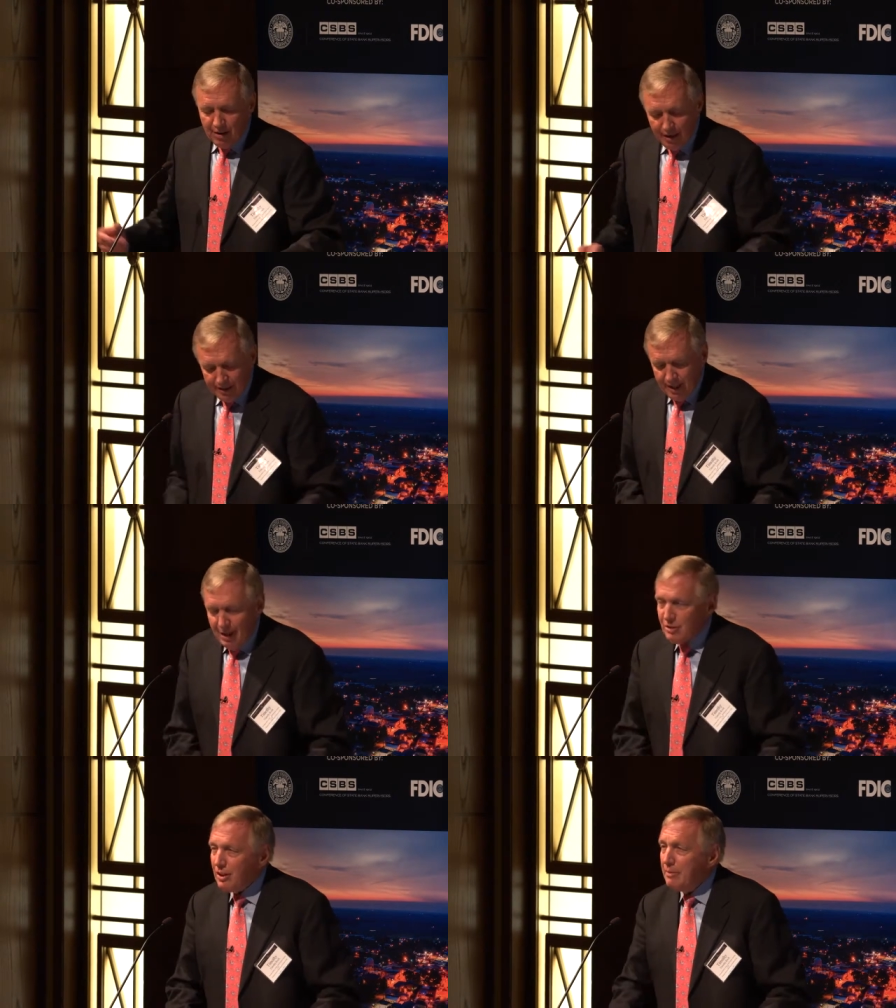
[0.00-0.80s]
All right,
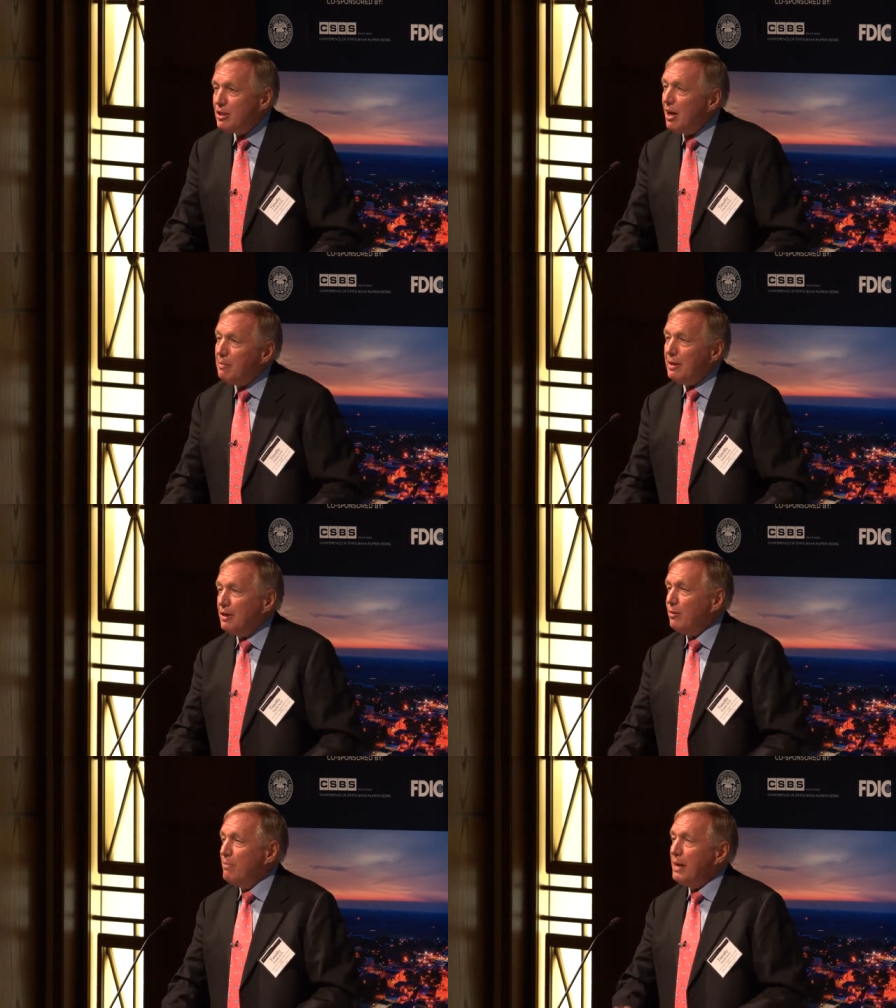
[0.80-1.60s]
so let me talk about
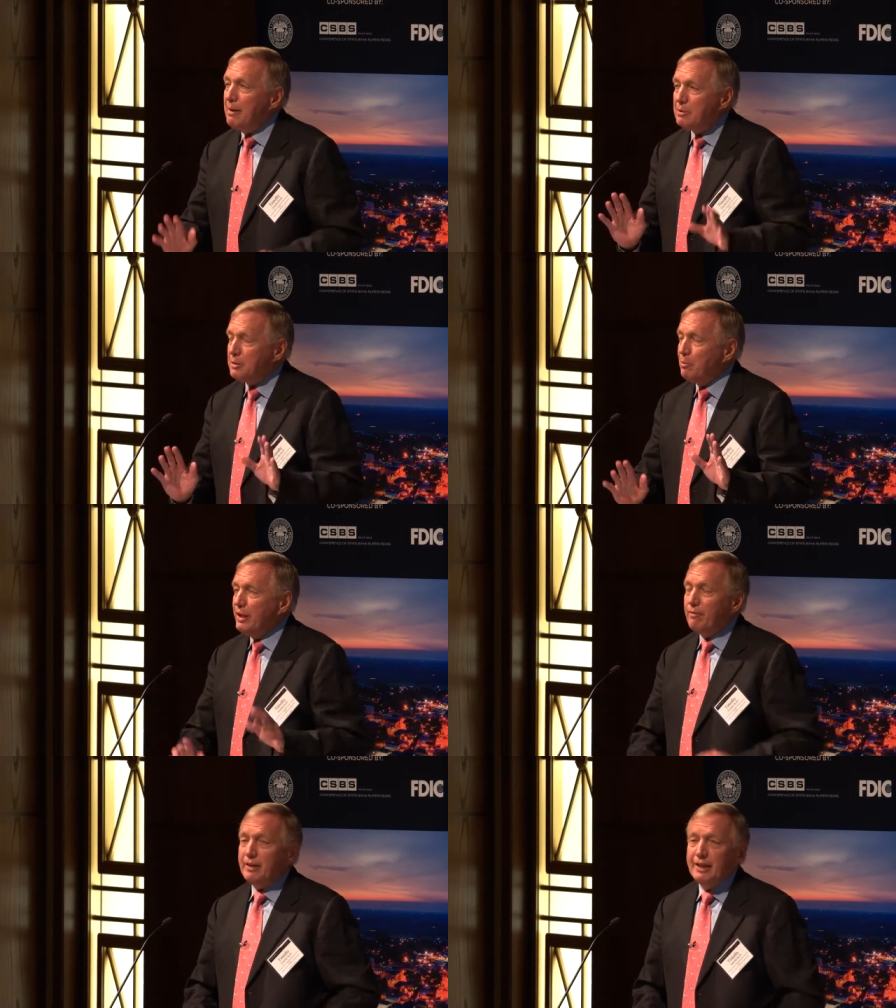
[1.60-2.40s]
the three papers
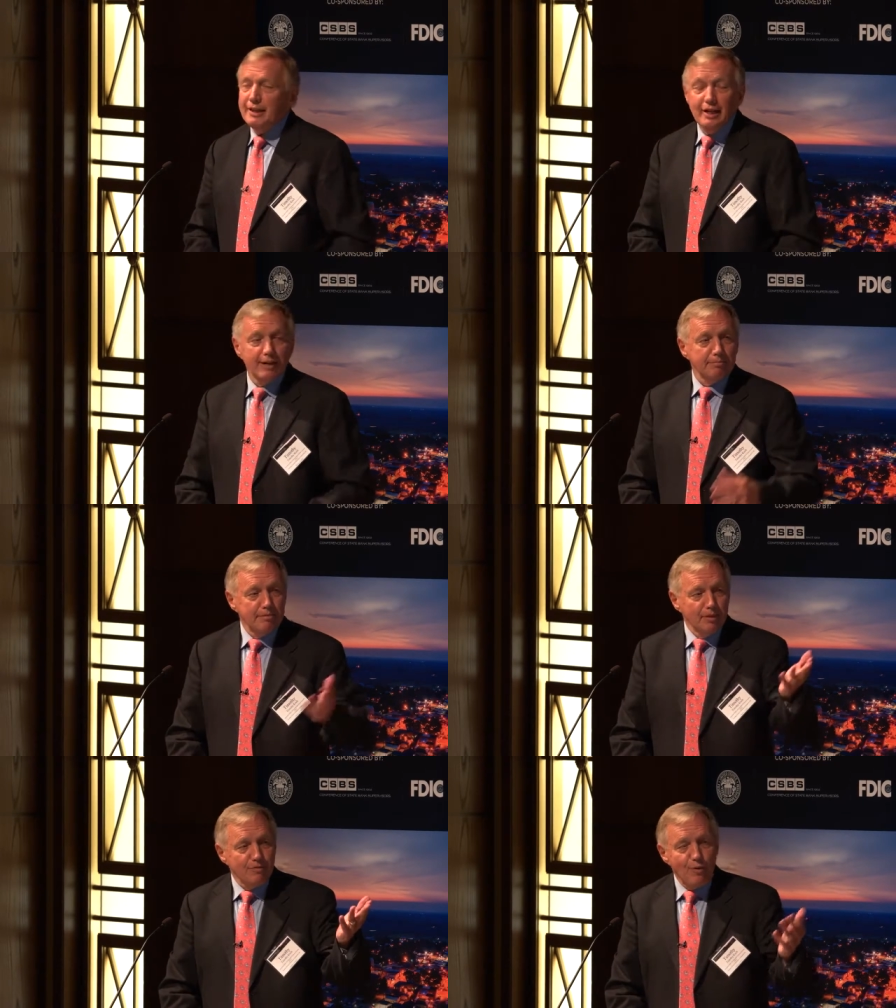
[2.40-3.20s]
briefly, and then I
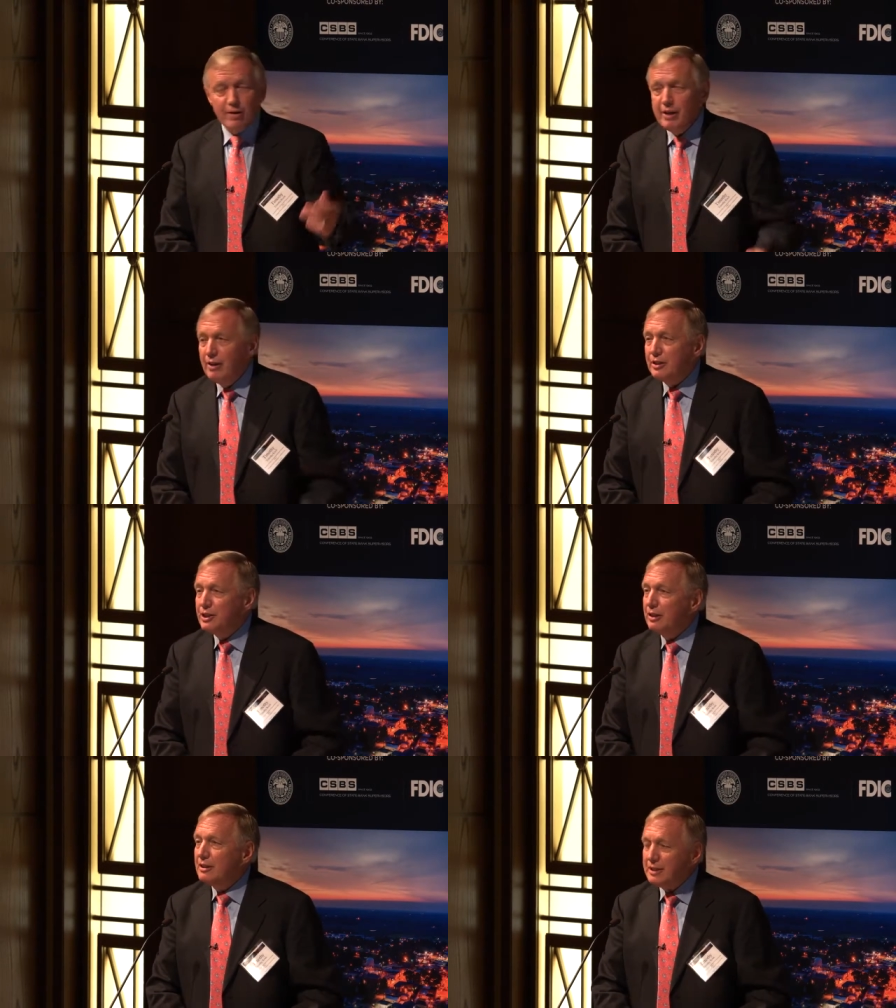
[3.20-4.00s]
look forward to hearing
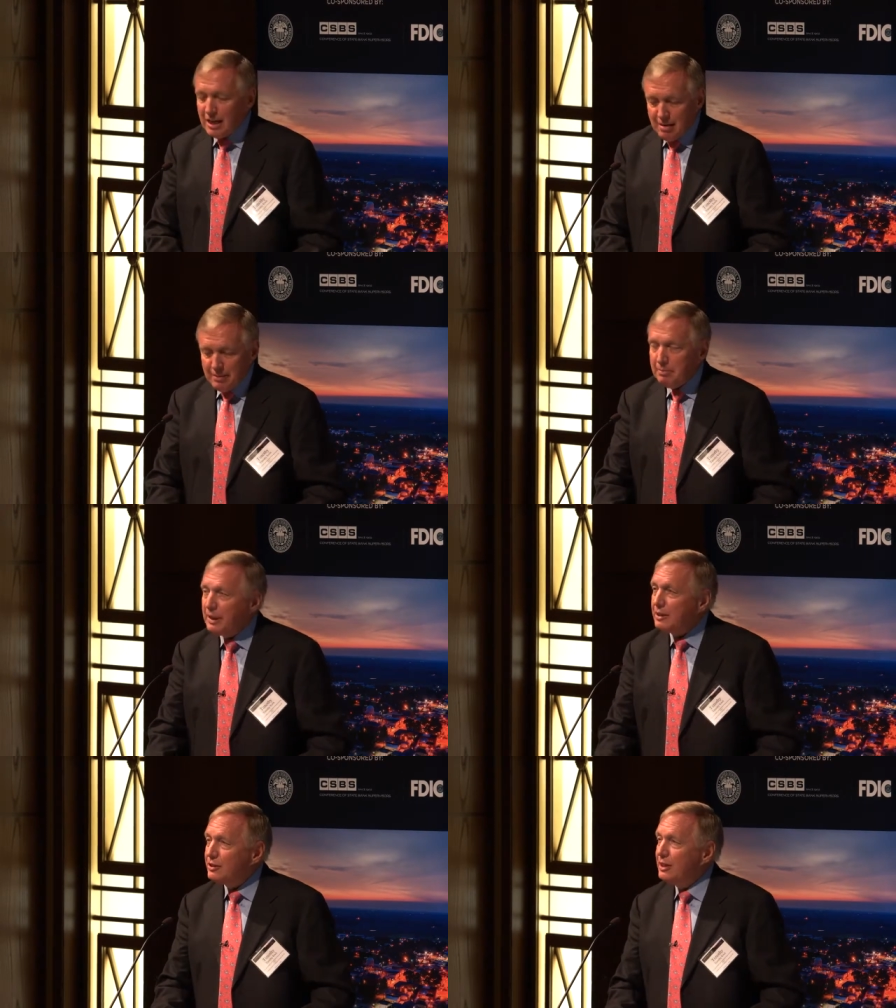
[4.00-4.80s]
Gilda's comment,
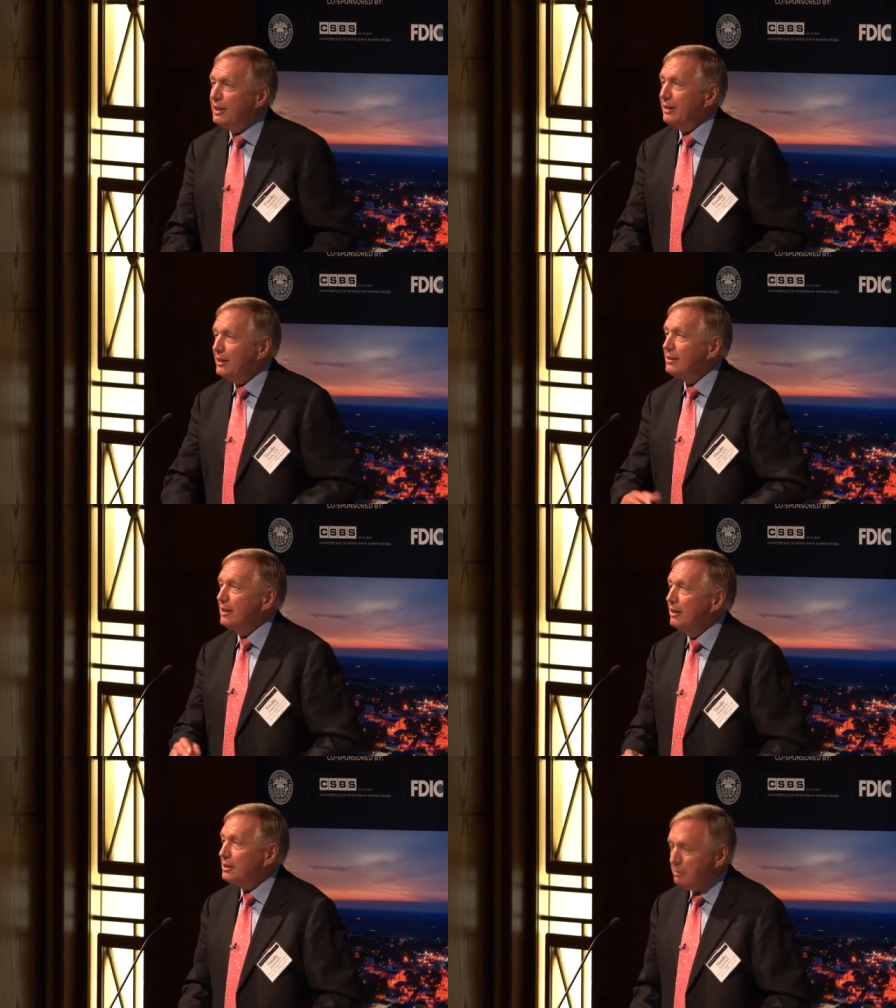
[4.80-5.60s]
because she is
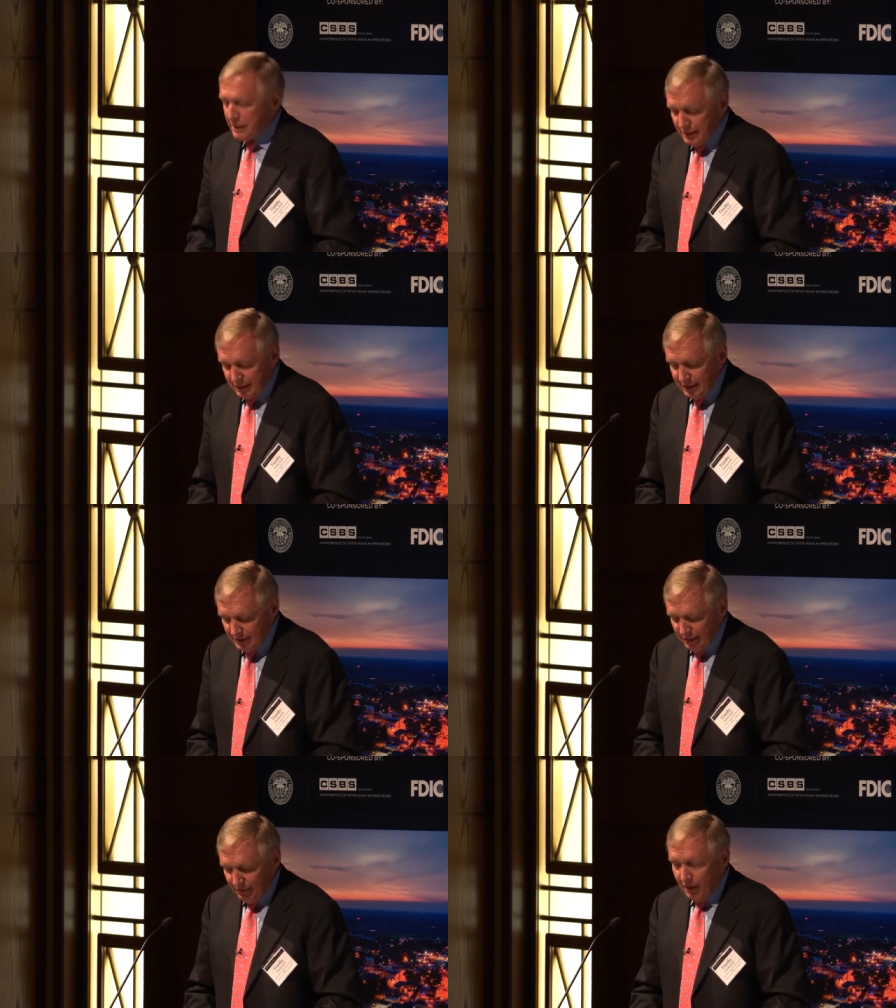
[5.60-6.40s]
in this business
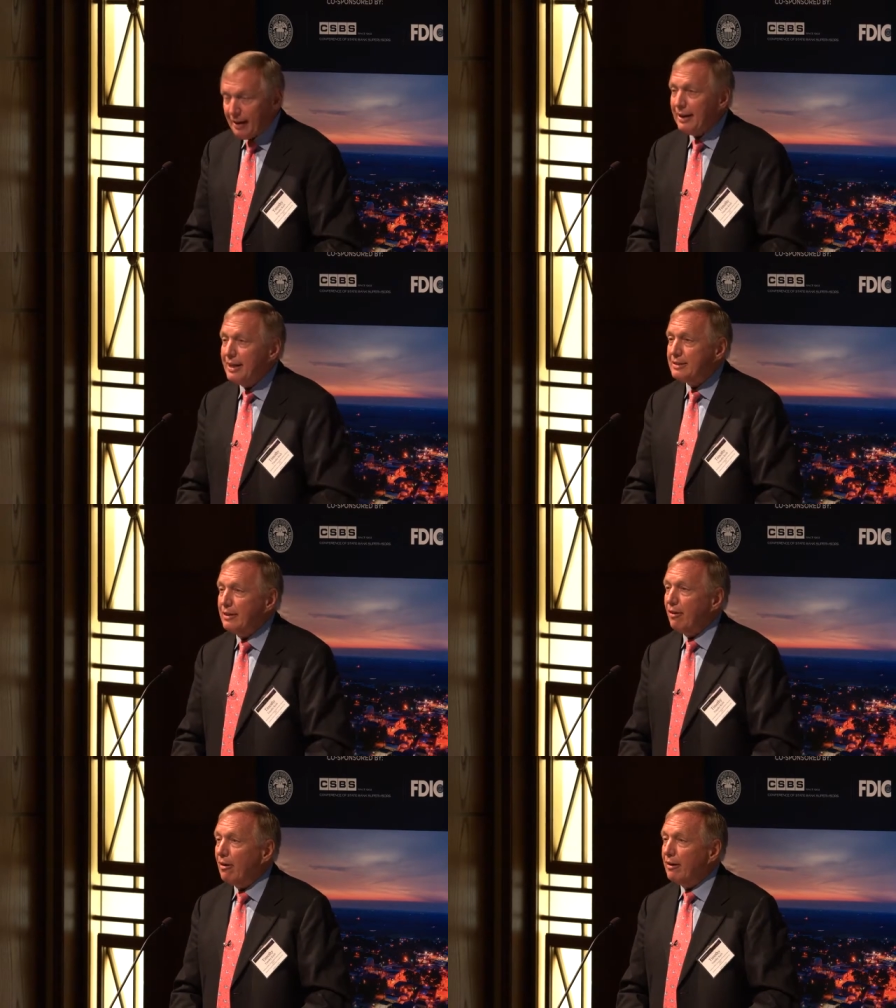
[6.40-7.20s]
and frankly has a
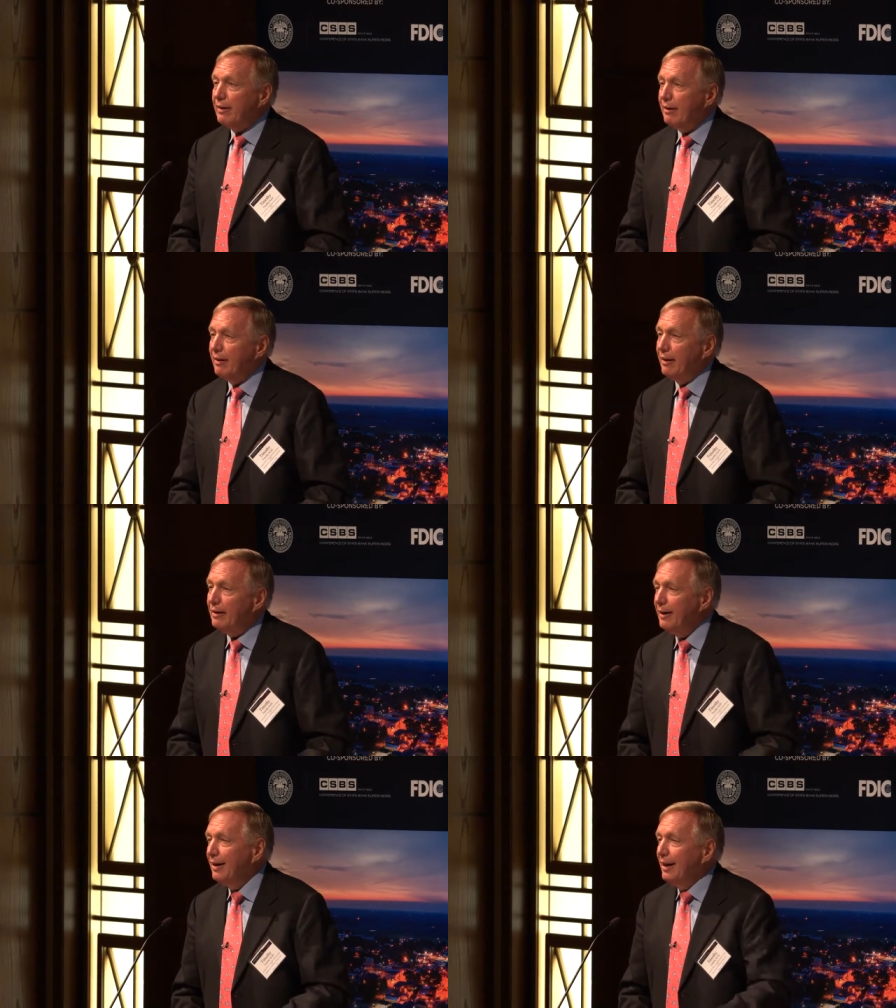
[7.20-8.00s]
dog in the hunt.